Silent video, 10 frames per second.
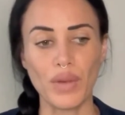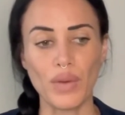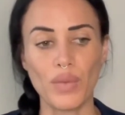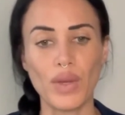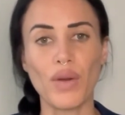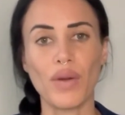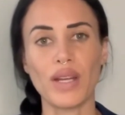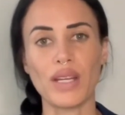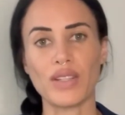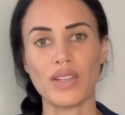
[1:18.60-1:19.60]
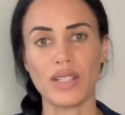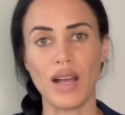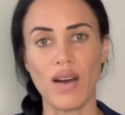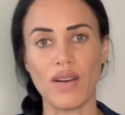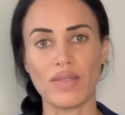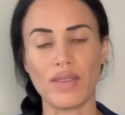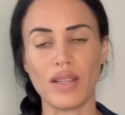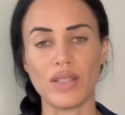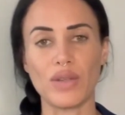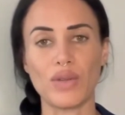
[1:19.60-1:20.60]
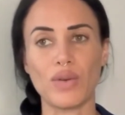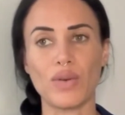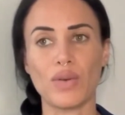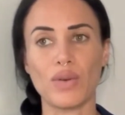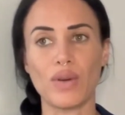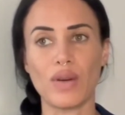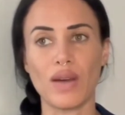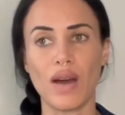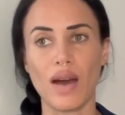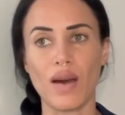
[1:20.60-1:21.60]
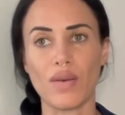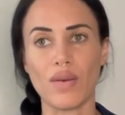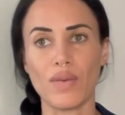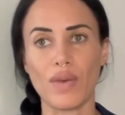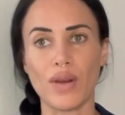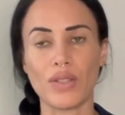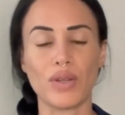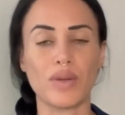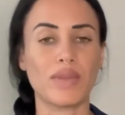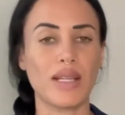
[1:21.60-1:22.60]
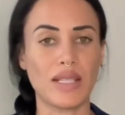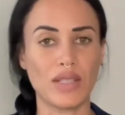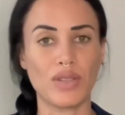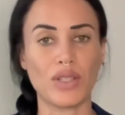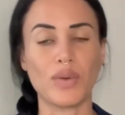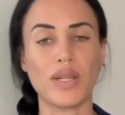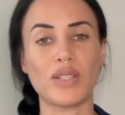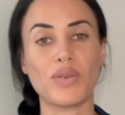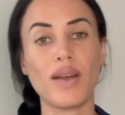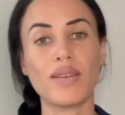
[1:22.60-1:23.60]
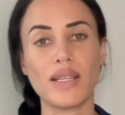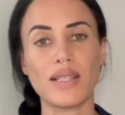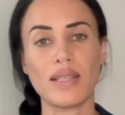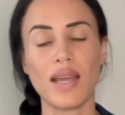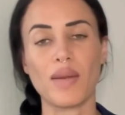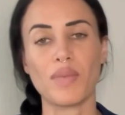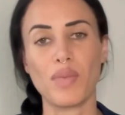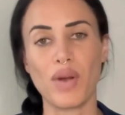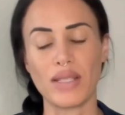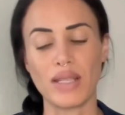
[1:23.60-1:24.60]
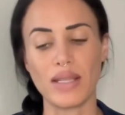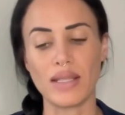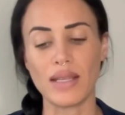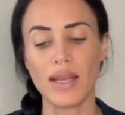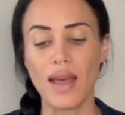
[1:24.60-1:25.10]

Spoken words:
reorient ourselves to our circumstances or situations around us and be present.